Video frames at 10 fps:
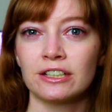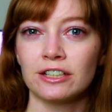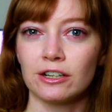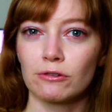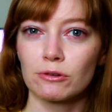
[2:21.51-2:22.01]

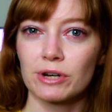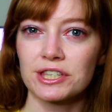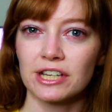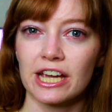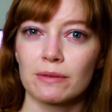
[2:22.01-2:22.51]
you know, the
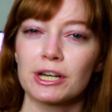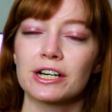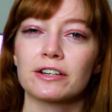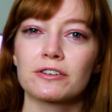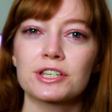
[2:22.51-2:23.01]
rest of the anime
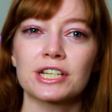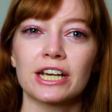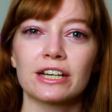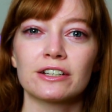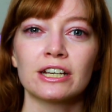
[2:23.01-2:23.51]
to
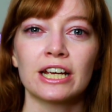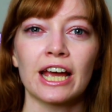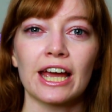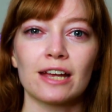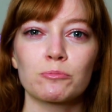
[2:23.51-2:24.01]
understand,
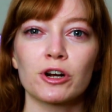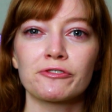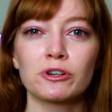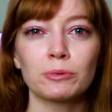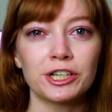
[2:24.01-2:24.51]
and
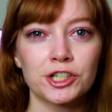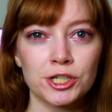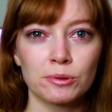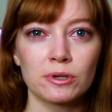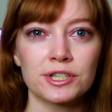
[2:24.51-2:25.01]
preferably
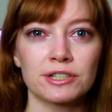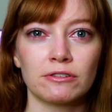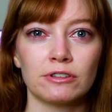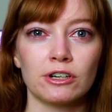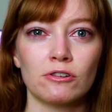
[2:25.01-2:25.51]
short,
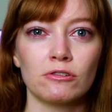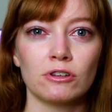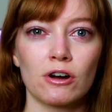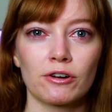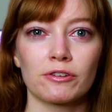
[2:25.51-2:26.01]
so no
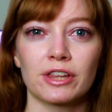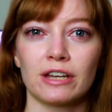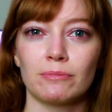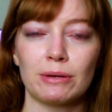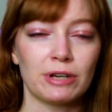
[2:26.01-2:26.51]
longer
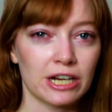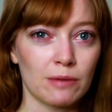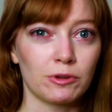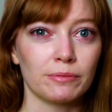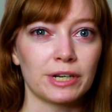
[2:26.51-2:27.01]
than maybe a
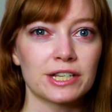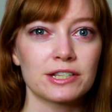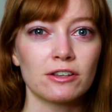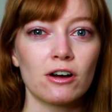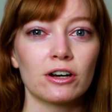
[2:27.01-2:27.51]
couple of
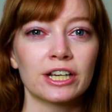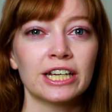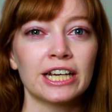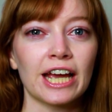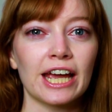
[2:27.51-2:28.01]
minutes long,
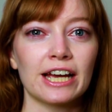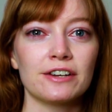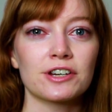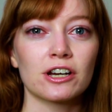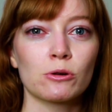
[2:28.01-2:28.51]

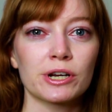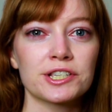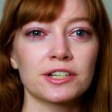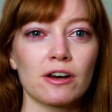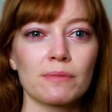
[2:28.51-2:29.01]
and a quick
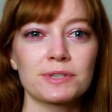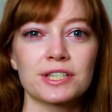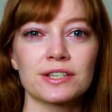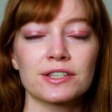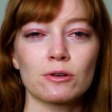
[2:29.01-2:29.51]

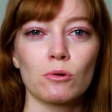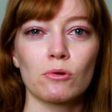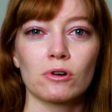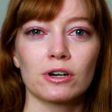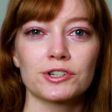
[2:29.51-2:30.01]
synopsis
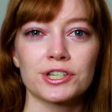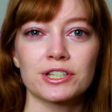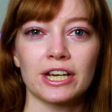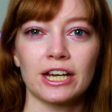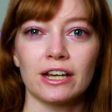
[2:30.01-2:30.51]
or
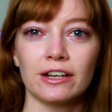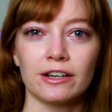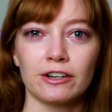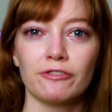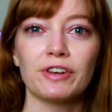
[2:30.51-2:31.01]
just
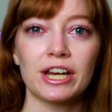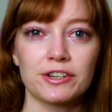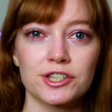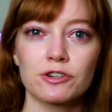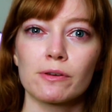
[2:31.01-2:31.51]
a you know,
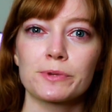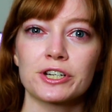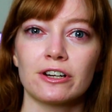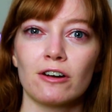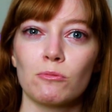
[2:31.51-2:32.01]
vague
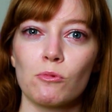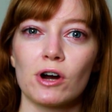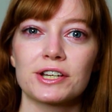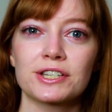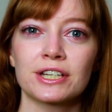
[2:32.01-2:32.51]
description of
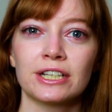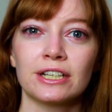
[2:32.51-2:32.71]
what